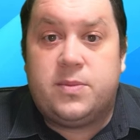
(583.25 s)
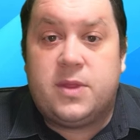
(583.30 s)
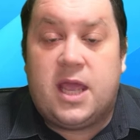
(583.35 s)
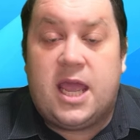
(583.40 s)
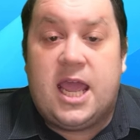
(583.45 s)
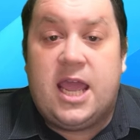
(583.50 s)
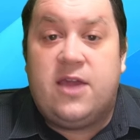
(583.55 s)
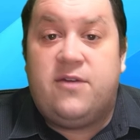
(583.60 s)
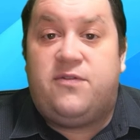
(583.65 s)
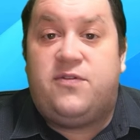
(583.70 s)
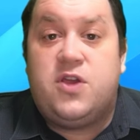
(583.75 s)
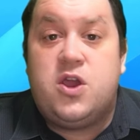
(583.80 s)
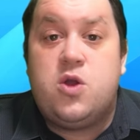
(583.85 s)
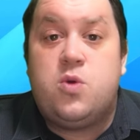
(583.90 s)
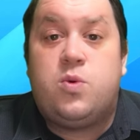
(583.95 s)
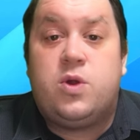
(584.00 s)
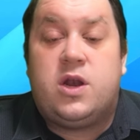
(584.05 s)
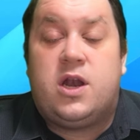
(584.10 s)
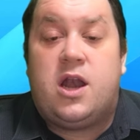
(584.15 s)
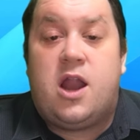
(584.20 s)
if you
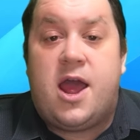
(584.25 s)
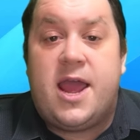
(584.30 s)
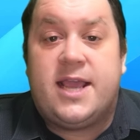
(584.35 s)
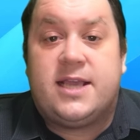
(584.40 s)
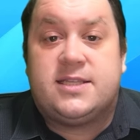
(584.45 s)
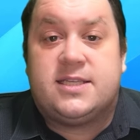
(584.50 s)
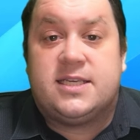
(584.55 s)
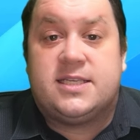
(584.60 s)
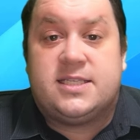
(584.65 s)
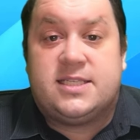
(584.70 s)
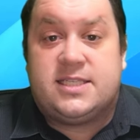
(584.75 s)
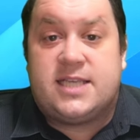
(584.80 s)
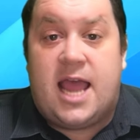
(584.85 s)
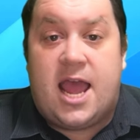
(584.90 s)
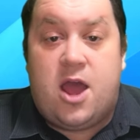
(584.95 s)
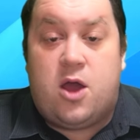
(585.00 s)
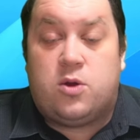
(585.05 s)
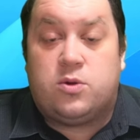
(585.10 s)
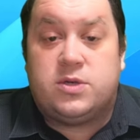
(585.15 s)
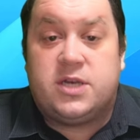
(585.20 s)
would like to
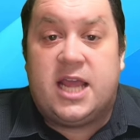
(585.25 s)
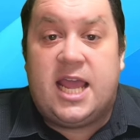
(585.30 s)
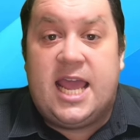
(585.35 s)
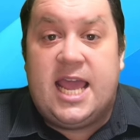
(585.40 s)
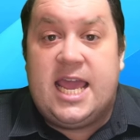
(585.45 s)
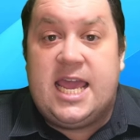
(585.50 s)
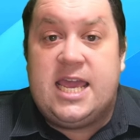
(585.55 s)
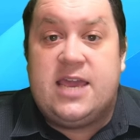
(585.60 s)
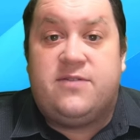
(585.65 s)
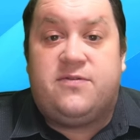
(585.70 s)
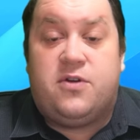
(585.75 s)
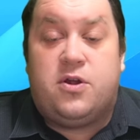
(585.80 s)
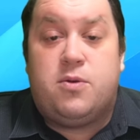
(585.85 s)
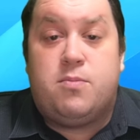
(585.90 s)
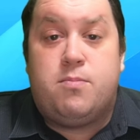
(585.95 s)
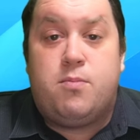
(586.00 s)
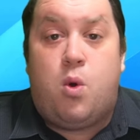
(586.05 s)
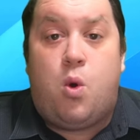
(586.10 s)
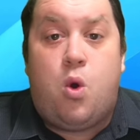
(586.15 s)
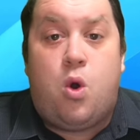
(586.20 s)
sound even
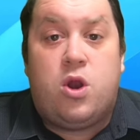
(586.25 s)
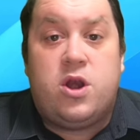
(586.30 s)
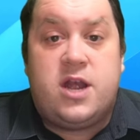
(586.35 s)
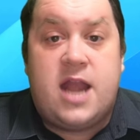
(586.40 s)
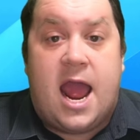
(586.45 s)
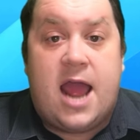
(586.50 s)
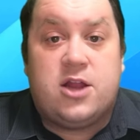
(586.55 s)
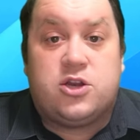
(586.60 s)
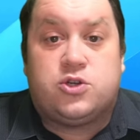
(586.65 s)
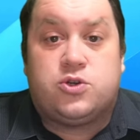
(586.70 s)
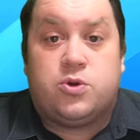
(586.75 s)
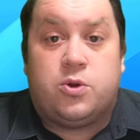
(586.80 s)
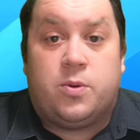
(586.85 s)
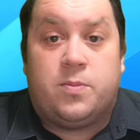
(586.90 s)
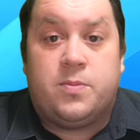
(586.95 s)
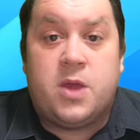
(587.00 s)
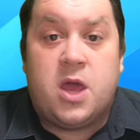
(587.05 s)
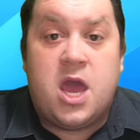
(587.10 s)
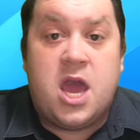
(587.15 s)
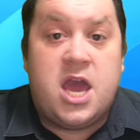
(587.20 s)
more natural,
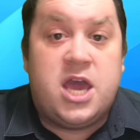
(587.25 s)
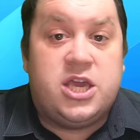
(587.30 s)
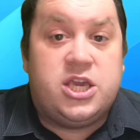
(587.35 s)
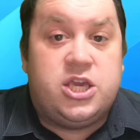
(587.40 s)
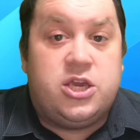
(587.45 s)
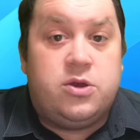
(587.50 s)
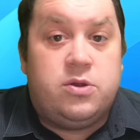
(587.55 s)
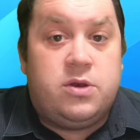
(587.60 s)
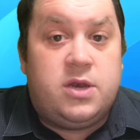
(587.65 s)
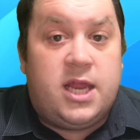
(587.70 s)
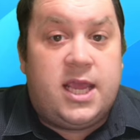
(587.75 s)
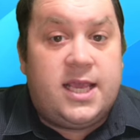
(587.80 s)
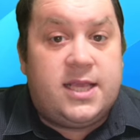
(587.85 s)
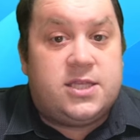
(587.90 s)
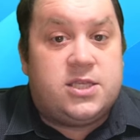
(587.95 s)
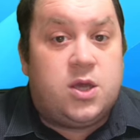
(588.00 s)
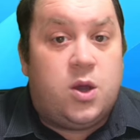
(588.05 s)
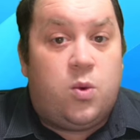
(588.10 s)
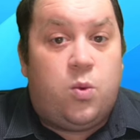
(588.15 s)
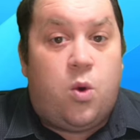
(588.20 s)
you need
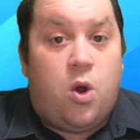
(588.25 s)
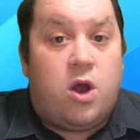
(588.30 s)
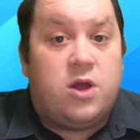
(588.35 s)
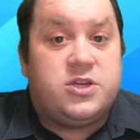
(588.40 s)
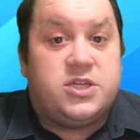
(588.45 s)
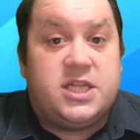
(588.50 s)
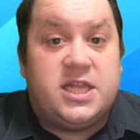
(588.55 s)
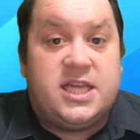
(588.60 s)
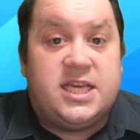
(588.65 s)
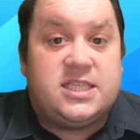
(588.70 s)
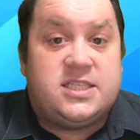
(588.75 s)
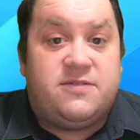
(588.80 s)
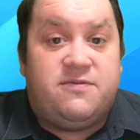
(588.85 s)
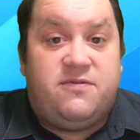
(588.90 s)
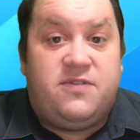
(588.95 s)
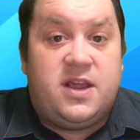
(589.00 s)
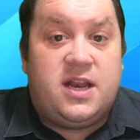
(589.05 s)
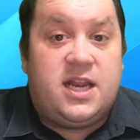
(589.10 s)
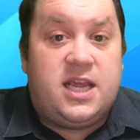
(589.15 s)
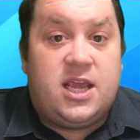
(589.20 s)
to watch this
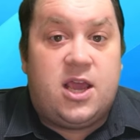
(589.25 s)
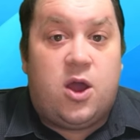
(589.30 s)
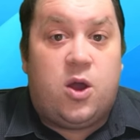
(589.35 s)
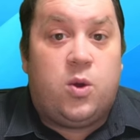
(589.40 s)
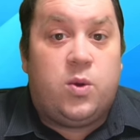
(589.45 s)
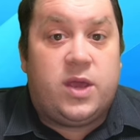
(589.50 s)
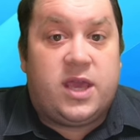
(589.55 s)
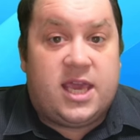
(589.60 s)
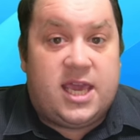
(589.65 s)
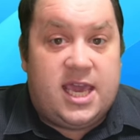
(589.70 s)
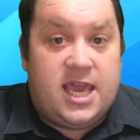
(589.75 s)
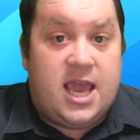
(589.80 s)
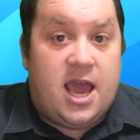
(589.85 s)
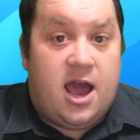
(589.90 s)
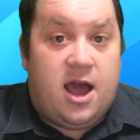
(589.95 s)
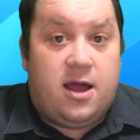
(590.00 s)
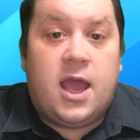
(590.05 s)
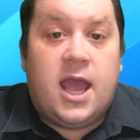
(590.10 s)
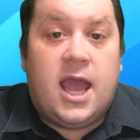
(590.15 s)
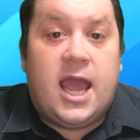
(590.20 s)
video
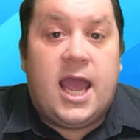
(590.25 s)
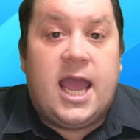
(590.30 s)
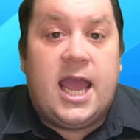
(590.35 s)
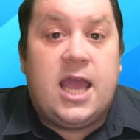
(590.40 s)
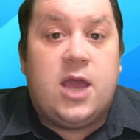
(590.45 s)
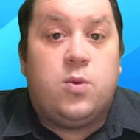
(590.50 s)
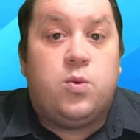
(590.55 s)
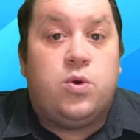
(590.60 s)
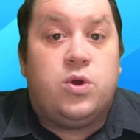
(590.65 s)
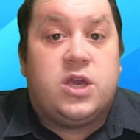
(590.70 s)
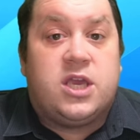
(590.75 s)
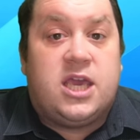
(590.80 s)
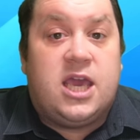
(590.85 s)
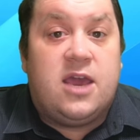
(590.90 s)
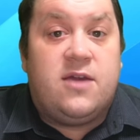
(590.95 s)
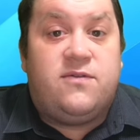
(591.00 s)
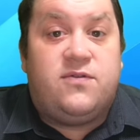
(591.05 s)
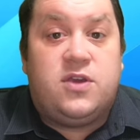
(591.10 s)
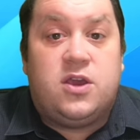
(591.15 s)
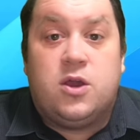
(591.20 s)
here. It will
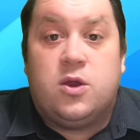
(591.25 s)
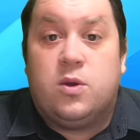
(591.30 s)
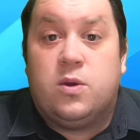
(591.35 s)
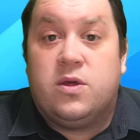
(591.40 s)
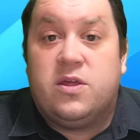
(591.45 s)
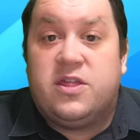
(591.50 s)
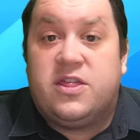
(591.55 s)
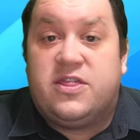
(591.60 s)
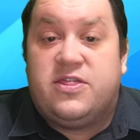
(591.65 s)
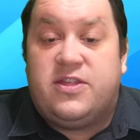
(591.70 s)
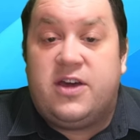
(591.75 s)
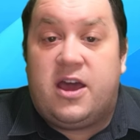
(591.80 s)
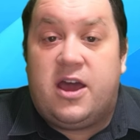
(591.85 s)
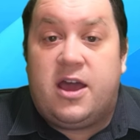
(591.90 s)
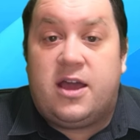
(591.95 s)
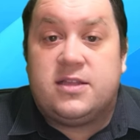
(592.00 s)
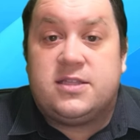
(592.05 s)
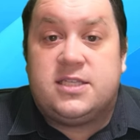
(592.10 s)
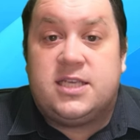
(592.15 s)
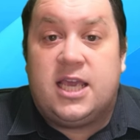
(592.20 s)
give you
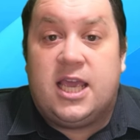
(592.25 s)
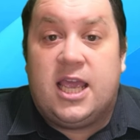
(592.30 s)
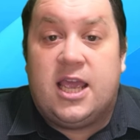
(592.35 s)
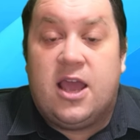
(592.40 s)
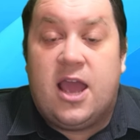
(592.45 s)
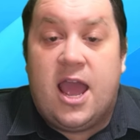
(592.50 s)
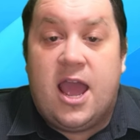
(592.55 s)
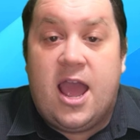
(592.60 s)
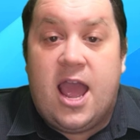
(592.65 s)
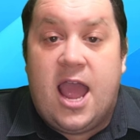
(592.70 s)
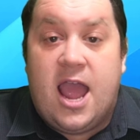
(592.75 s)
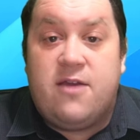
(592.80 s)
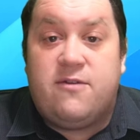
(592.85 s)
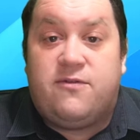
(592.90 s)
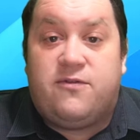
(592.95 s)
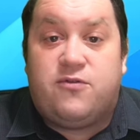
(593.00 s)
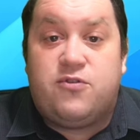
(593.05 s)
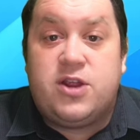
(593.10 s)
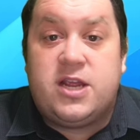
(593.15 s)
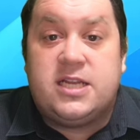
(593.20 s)
30
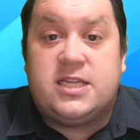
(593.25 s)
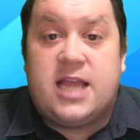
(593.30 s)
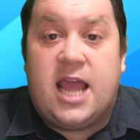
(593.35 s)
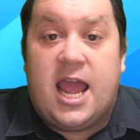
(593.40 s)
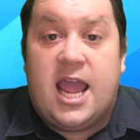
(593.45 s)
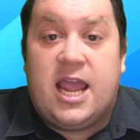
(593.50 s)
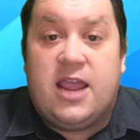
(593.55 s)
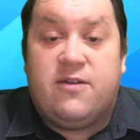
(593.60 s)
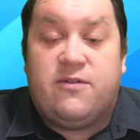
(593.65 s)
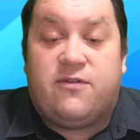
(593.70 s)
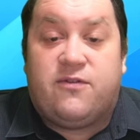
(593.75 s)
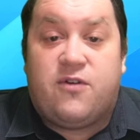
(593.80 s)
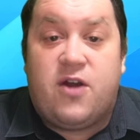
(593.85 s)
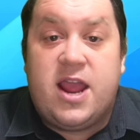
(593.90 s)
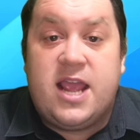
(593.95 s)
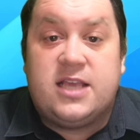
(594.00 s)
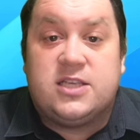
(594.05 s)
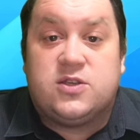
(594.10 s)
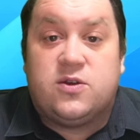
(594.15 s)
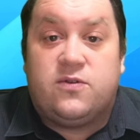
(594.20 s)
everyday
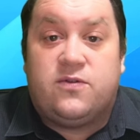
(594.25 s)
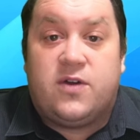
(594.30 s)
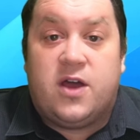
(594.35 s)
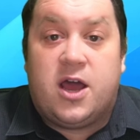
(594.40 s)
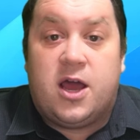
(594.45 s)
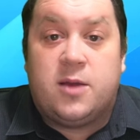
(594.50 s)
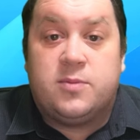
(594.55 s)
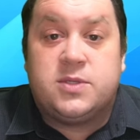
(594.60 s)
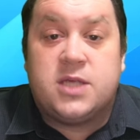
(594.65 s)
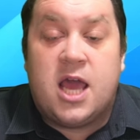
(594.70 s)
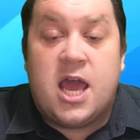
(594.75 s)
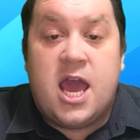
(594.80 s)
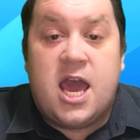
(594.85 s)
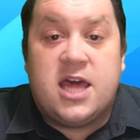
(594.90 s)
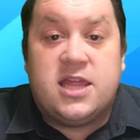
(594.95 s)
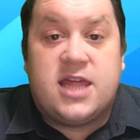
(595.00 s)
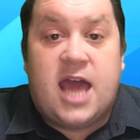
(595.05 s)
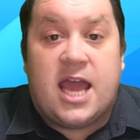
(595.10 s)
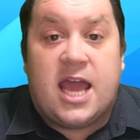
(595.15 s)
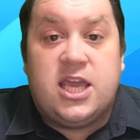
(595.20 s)
phrasal verbs
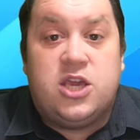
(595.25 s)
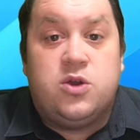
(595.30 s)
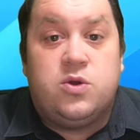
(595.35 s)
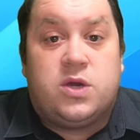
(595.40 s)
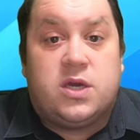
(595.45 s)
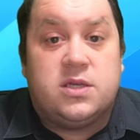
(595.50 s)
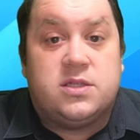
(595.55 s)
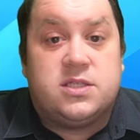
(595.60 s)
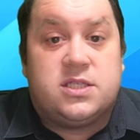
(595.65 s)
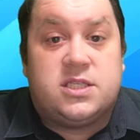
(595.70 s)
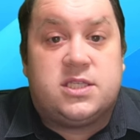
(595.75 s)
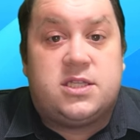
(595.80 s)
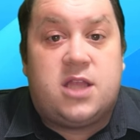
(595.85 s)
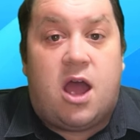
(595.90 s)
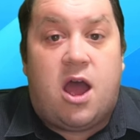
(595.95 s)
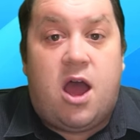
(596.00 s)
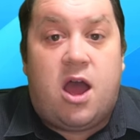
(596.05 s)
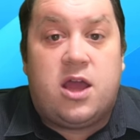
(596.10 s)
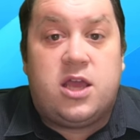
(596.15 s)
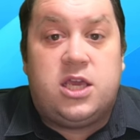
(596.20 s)
that you can
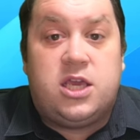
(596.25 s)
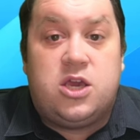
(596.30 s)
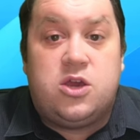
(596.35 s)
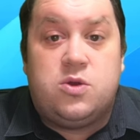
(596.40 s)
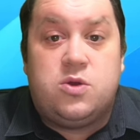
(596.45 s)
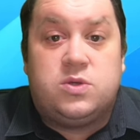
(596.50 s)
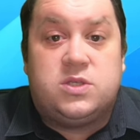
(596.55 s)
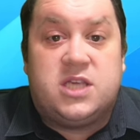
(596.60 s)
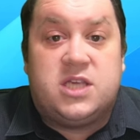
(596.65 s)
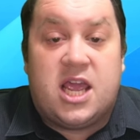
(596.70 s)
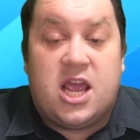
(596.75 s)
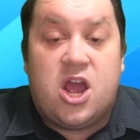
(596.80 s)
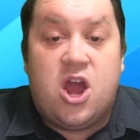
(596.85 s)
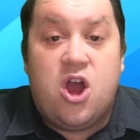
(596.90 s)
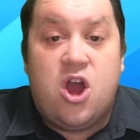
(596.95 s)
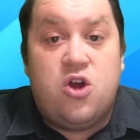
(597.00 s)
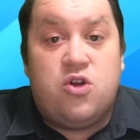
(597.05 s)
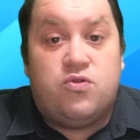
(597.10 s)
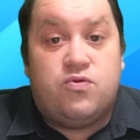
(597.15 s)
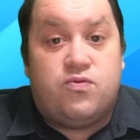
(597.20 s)
start using
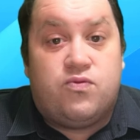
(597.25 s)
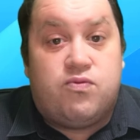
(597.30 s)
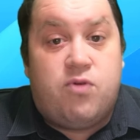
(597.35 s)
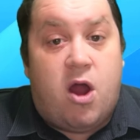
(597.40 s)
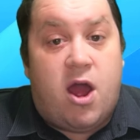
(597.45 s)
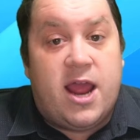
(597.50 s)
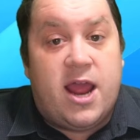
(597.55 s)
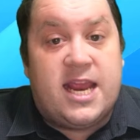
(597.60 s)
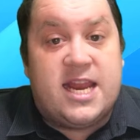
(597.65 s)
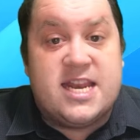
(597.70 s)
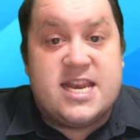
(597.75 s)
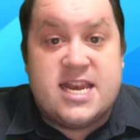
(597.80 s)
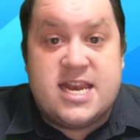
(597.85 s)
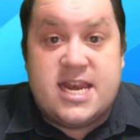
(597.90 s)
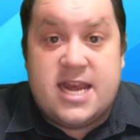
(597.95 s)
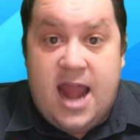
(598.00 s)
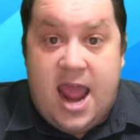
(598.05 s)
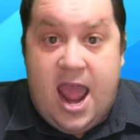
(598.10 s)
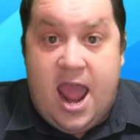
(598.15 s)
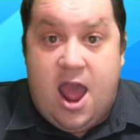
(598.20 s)
right
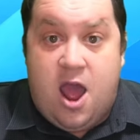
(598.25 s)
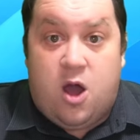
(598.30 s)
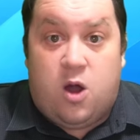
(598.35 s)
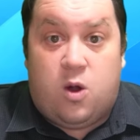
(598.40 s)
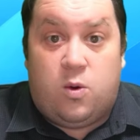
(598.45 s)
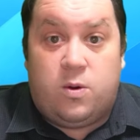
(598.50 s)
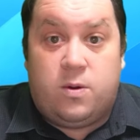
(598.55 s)
now.